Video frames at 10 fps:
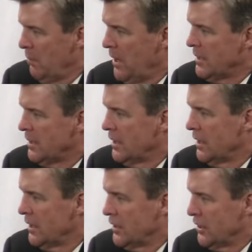but
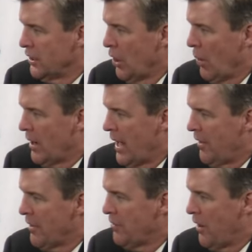knowing
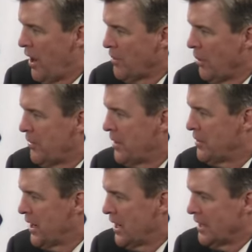how they fought, what
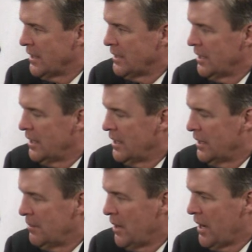they've done,
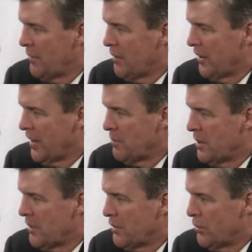everything they've
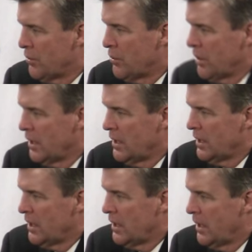been through,
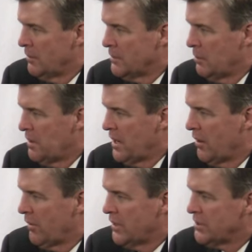to be
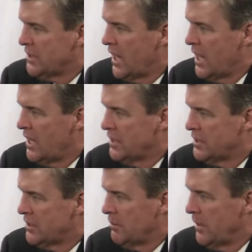here on this
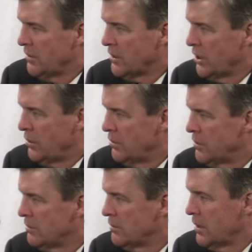stage, to me, it was a
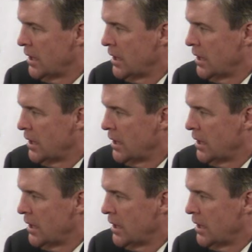huge